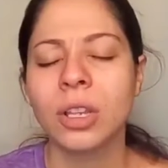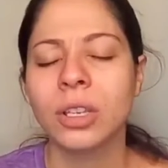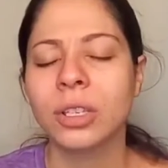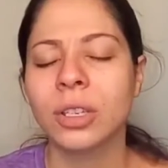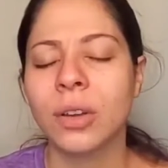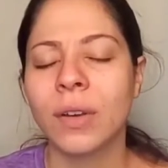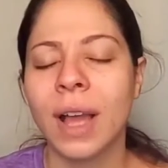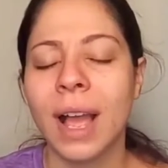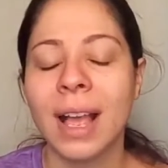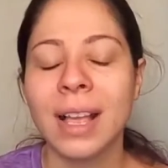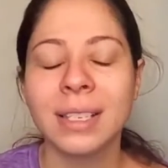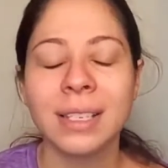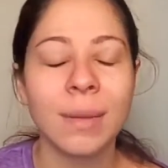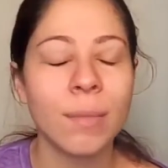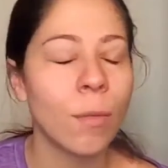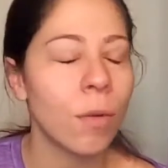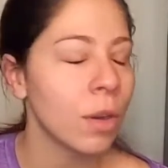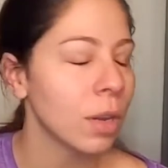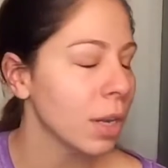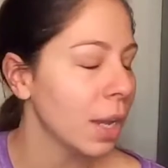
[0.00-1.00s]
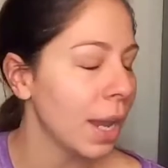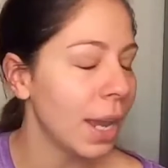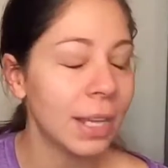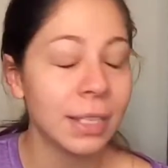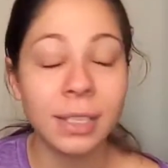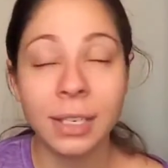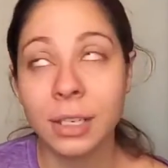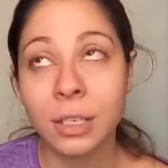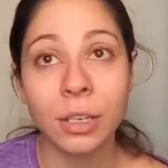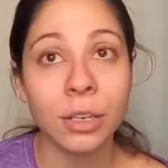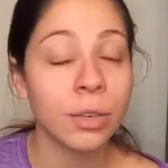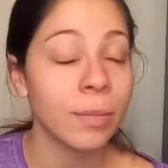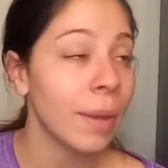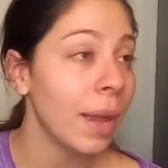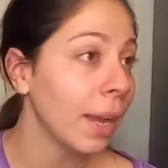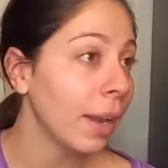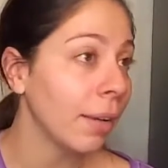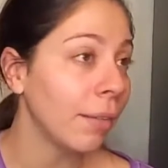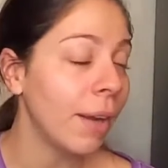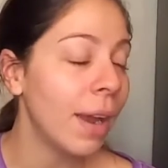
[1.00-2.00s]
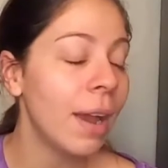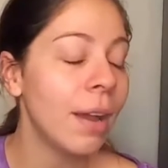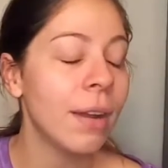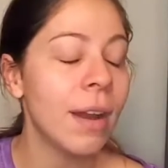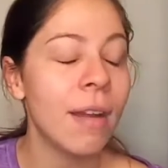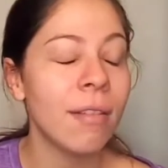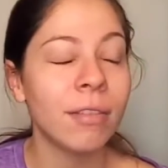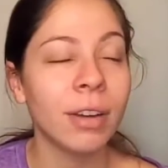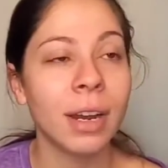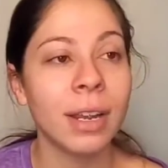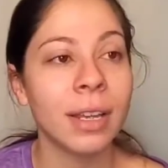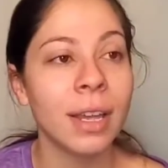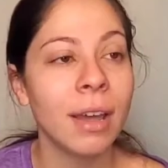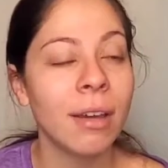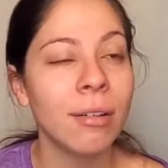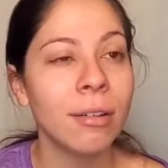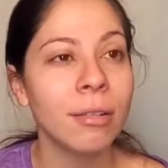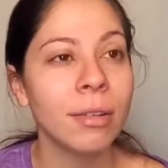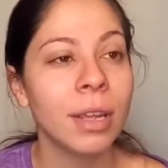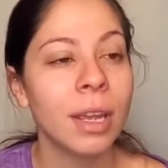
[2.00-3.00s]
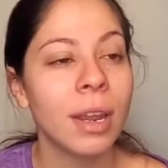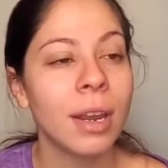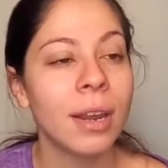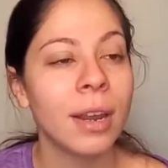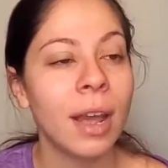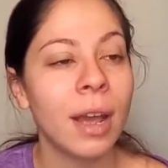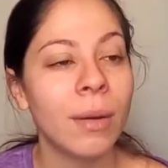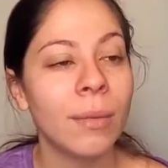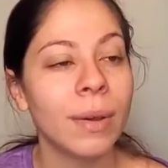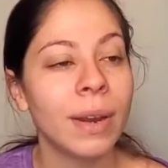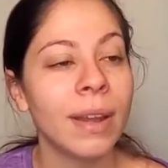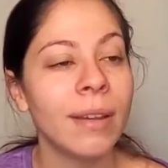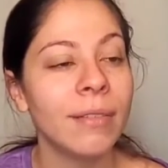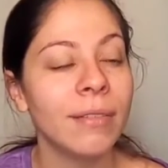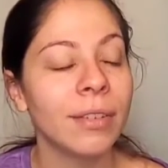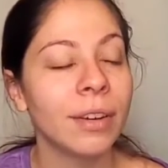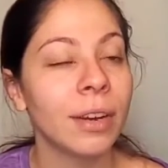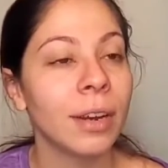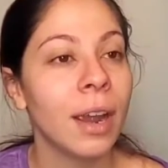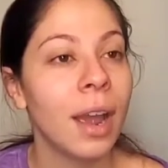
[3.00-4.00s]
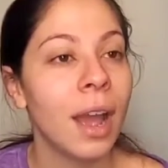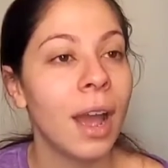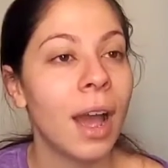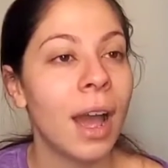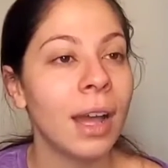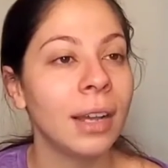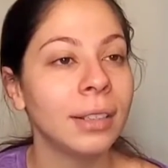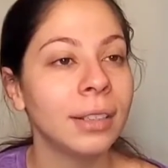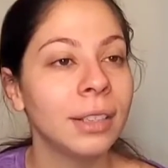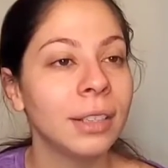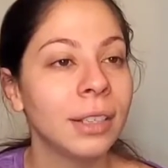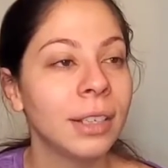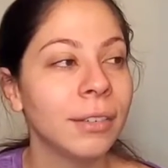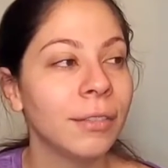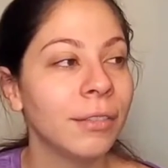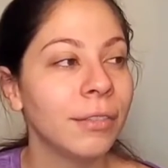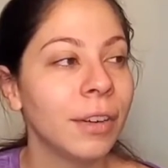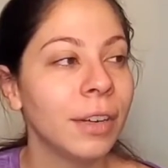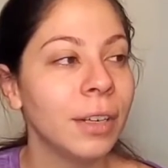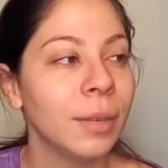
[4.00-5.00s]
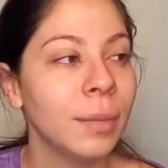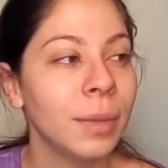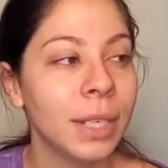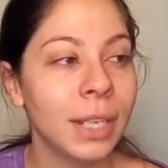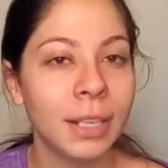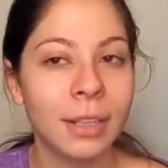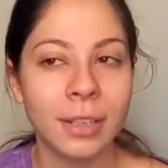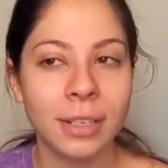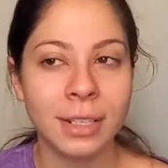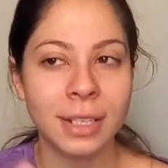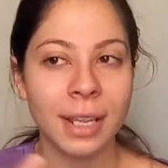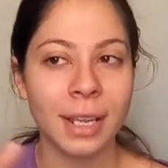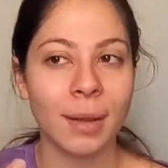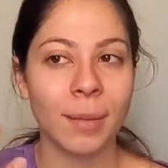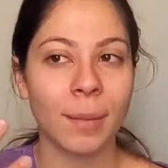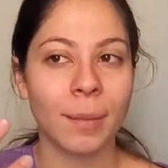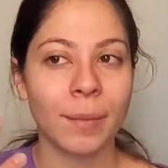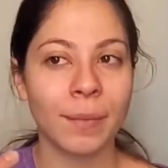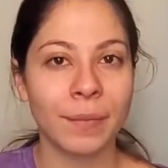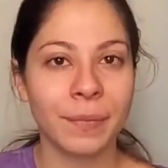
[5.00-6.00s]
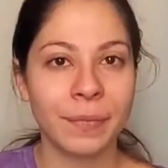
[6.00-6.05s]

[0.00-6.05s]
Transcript: So as I'm walk, as I turn back around after I yelled, nah, whatever, I look in front of me and there's like